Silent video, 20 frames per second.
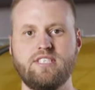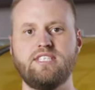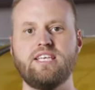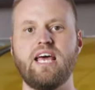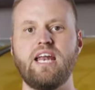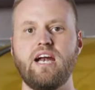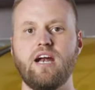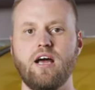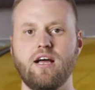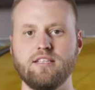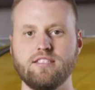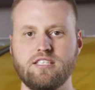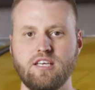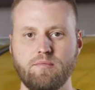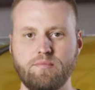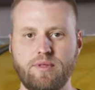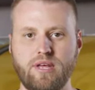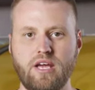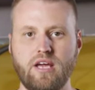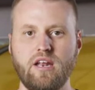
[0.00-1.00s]
set it on
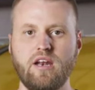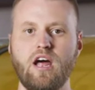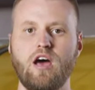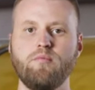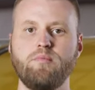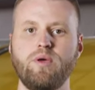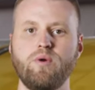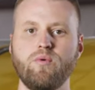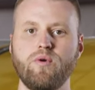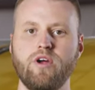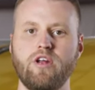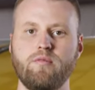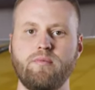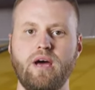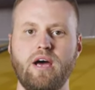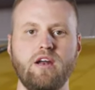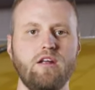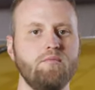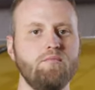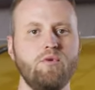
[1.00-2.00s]
something and not be worried
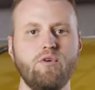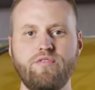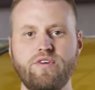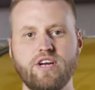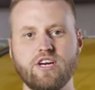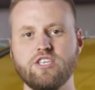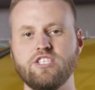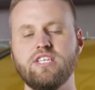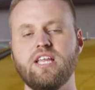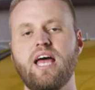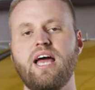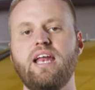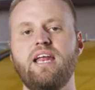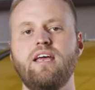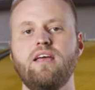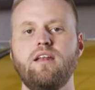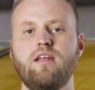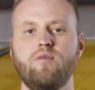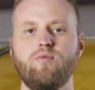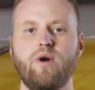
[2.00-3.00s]
about it moving or
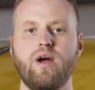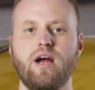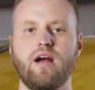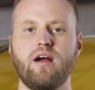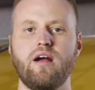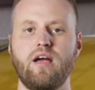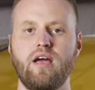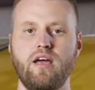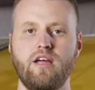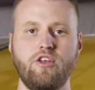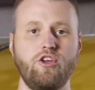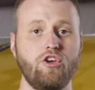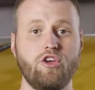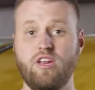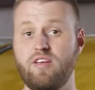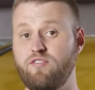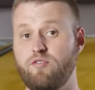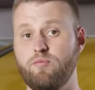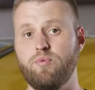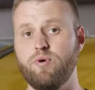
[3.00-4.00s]
sliding anywhere. And you
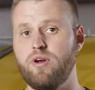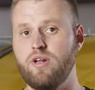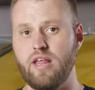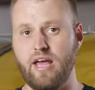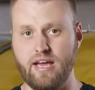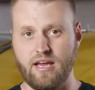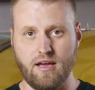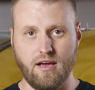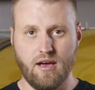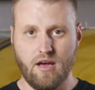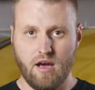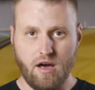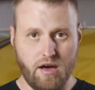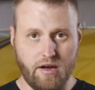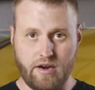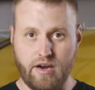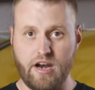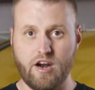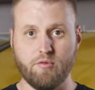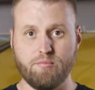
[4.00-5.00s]
could even put it like
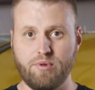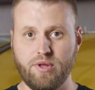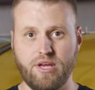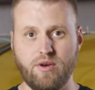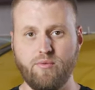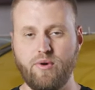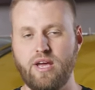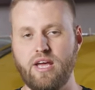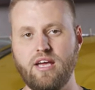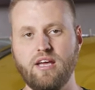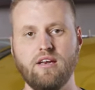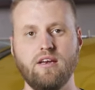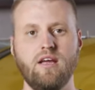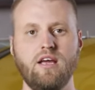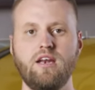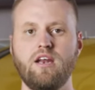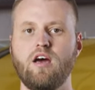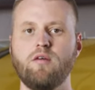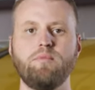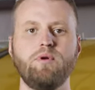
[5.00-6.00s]
on an airplane wing and,
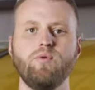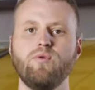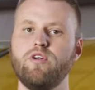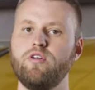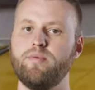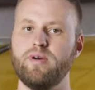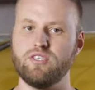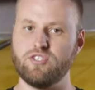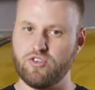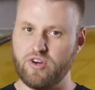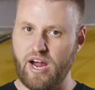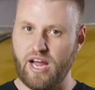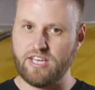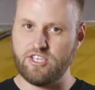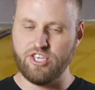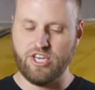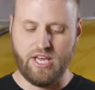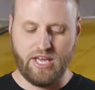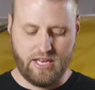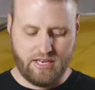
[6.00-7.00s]
and not be worried about
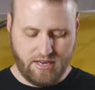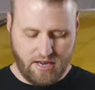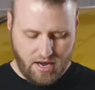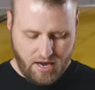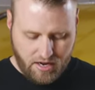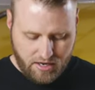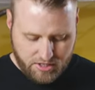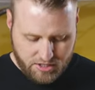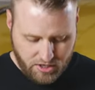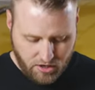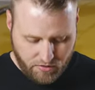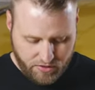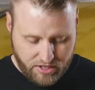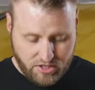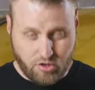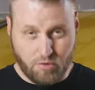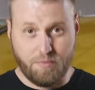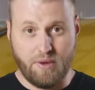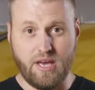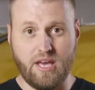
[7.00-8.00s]
scratching it. So
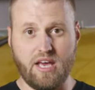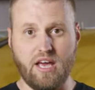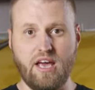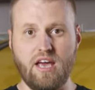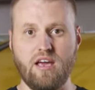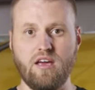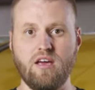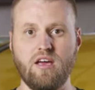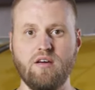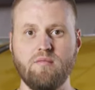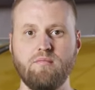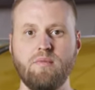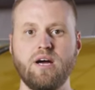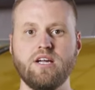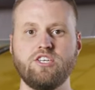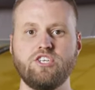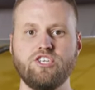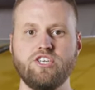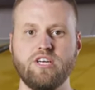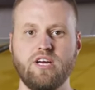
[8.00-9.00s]
this will be a, a
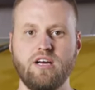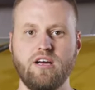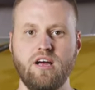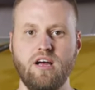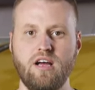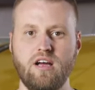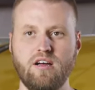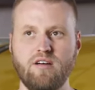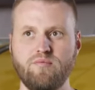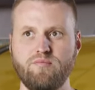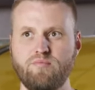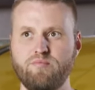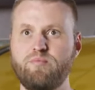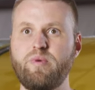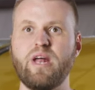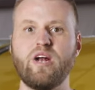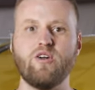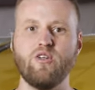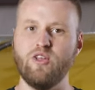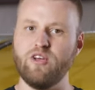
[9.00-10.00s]
much uh,
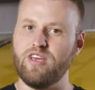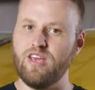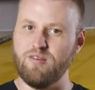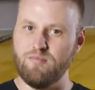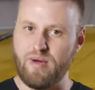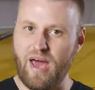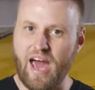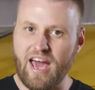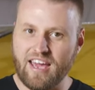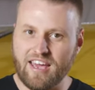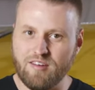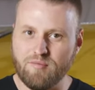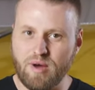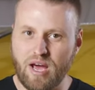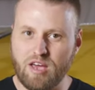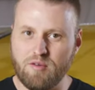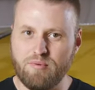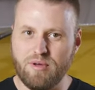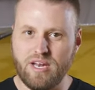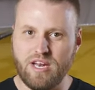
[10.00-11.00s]
better looking back in
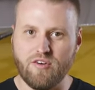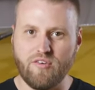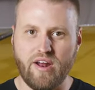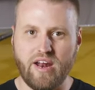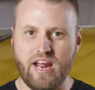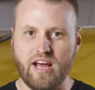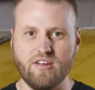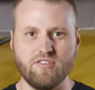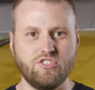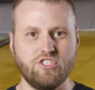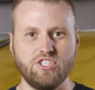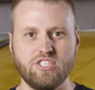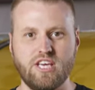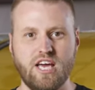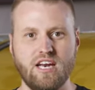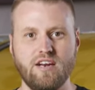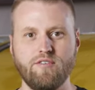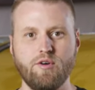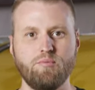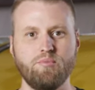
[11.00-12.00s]
my opinion right now. It's just
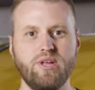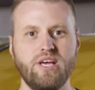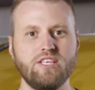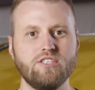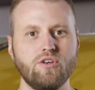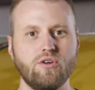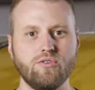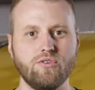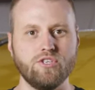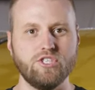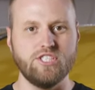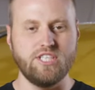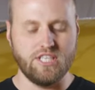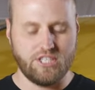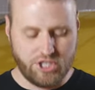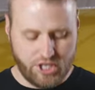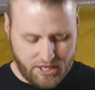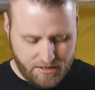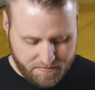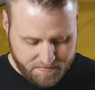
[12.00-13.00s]
kind of a placeholder
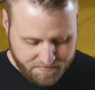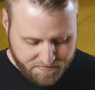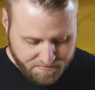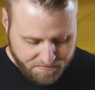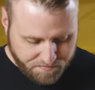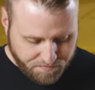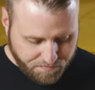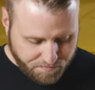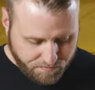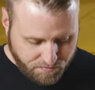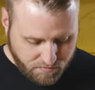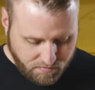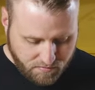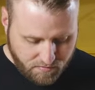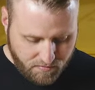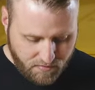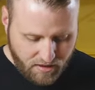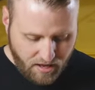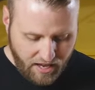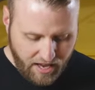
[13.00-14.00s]
stitching.
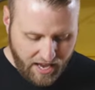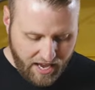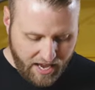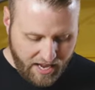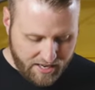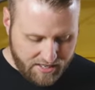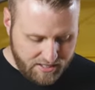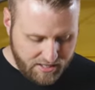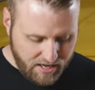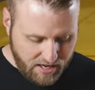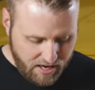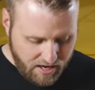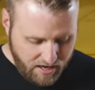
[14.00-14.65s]
And